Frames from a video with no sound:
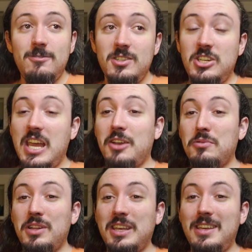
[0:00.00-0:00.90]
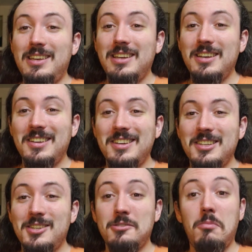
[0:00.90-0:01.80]
she had a really
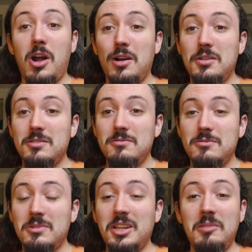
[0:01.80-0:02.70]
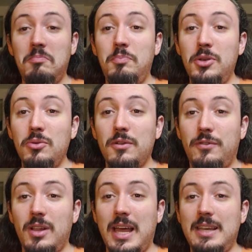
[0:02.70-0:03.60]
smart, really
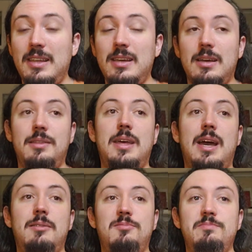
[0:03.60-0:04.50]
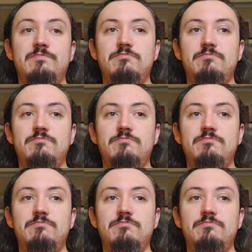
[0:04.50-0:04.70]
beautiful idea that